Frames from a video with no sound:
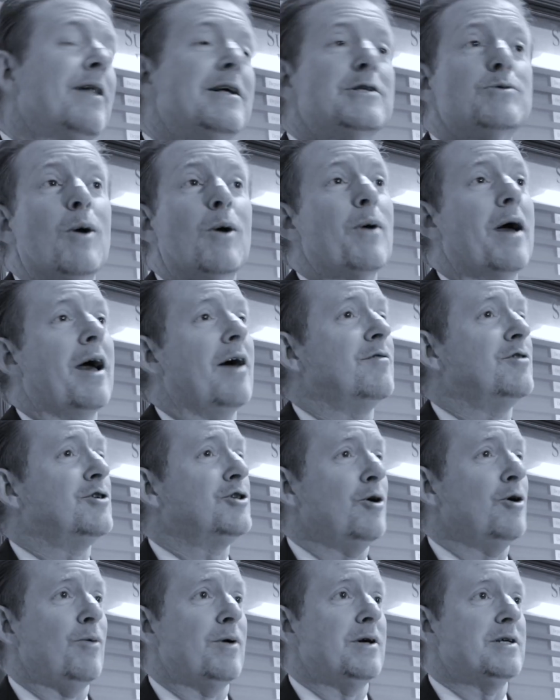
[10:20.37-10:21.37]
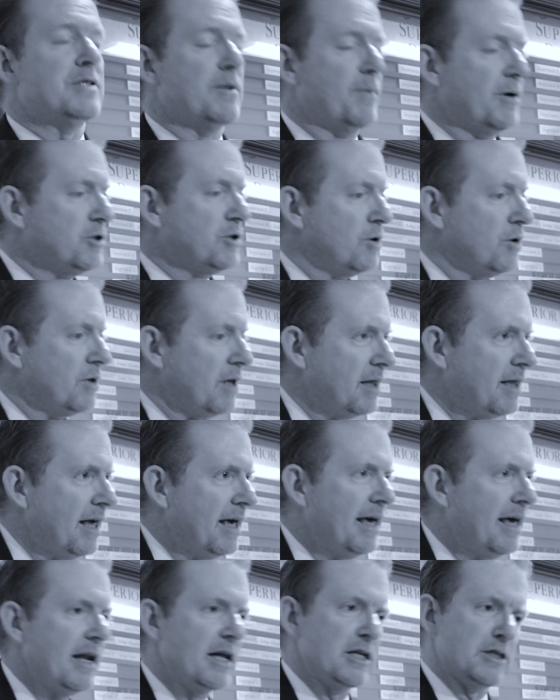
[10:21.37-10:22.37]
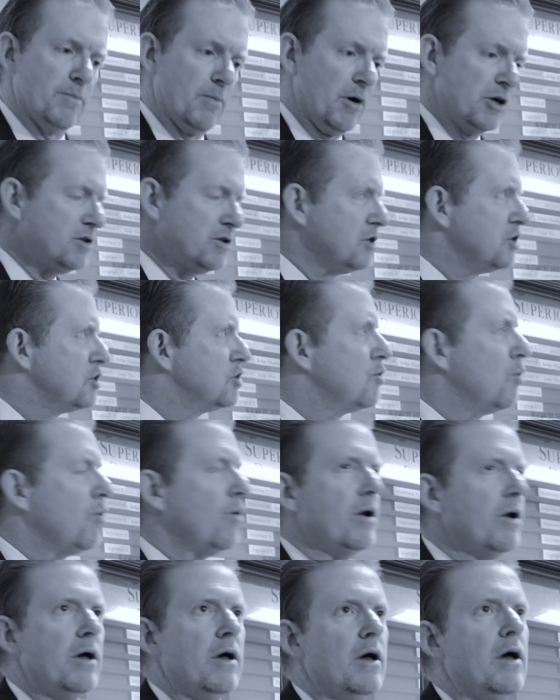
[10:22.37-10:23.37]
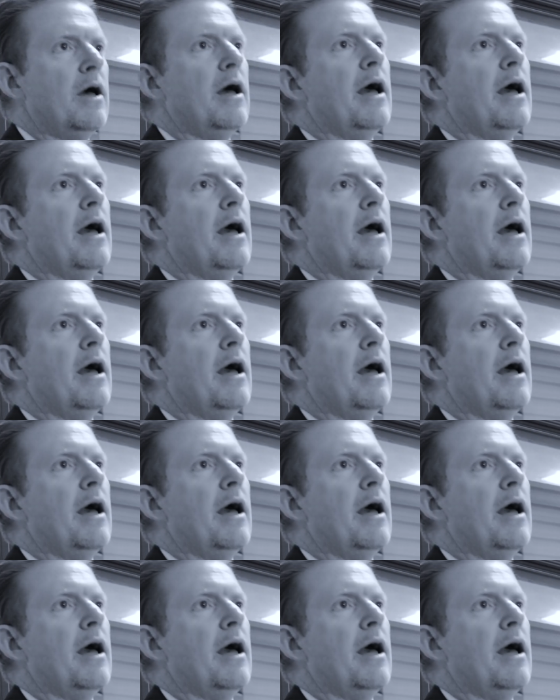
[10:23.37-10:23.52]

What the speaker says: that's why we have juries, to make sure that they get as much of the story